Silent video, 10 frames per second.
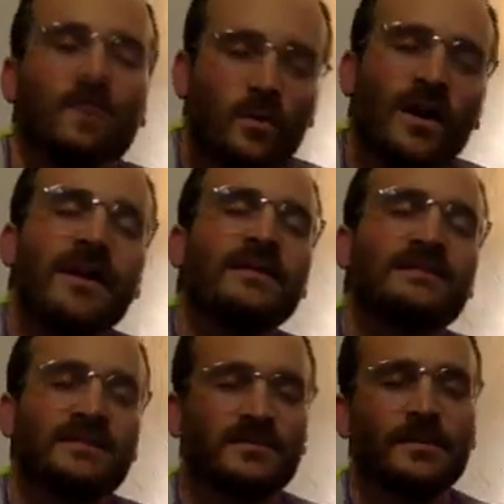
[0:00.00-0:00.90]
Wait
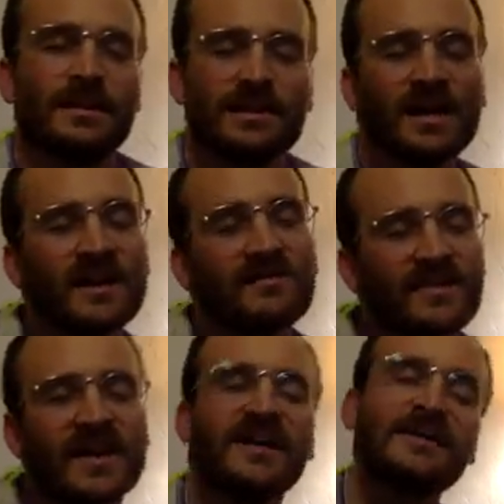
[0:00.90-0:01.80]
until my
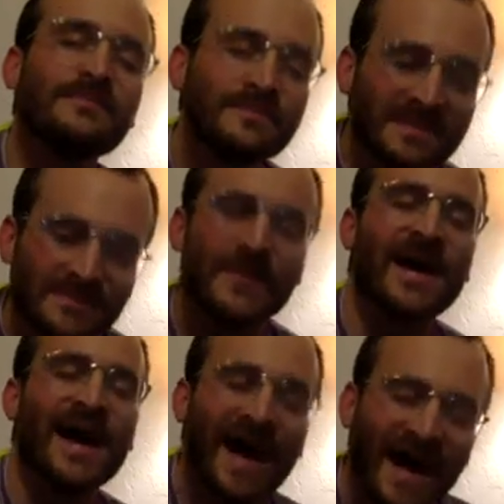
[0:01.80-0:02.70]
love comes
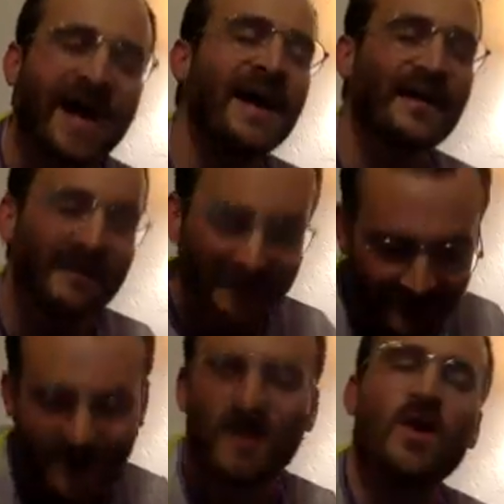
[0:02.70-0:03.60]
back.
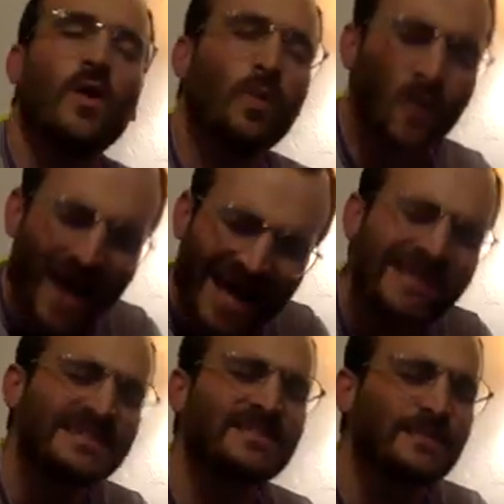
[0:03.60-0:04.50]
Wait
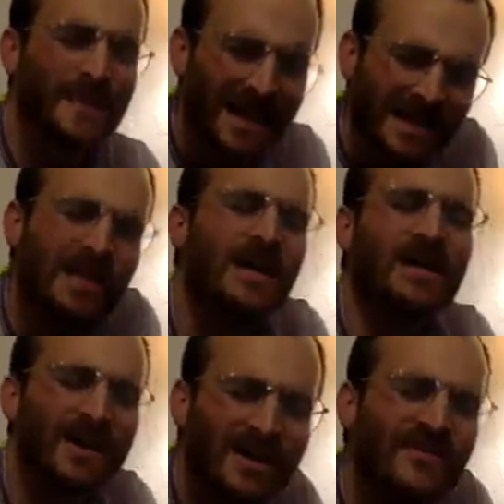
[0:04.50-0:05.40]
until my
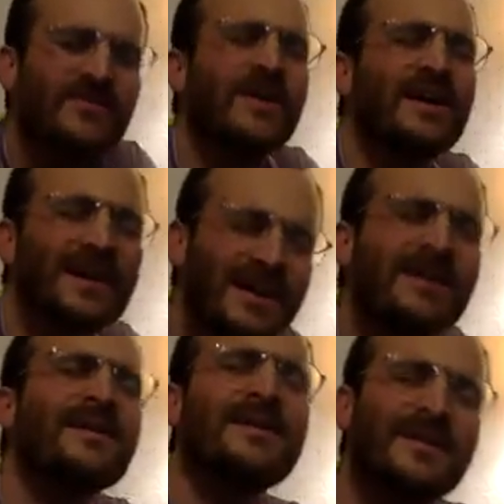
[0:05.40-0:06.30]
love
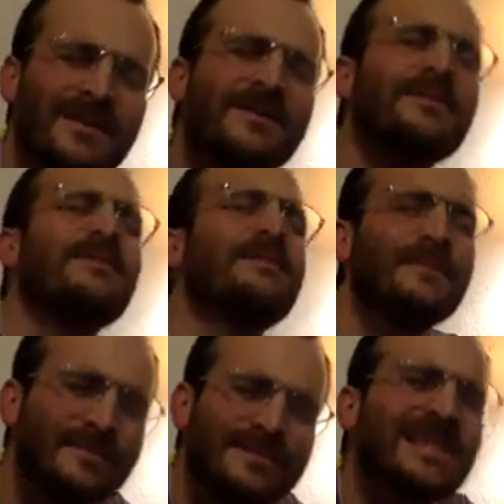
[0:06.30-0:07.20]

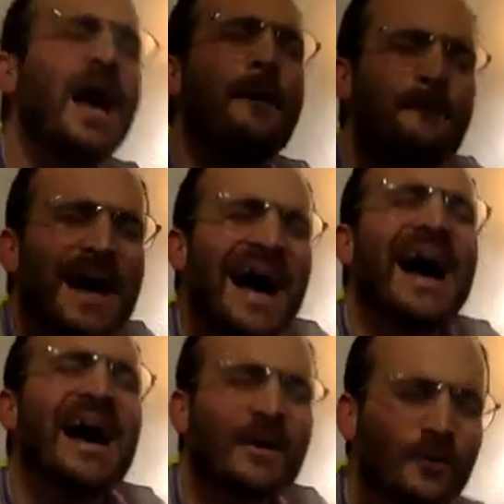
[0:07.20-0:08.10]
comes
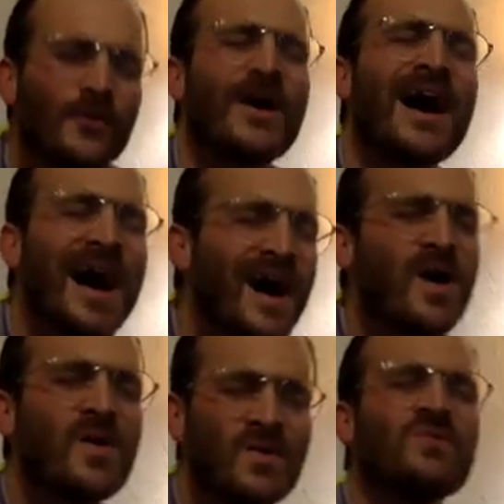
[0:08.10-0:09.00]
back
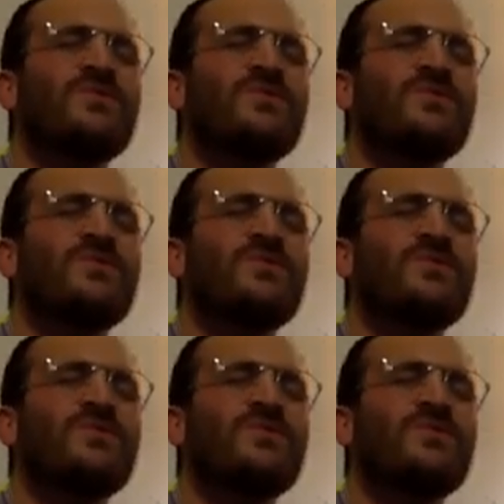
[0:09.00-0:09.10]
around.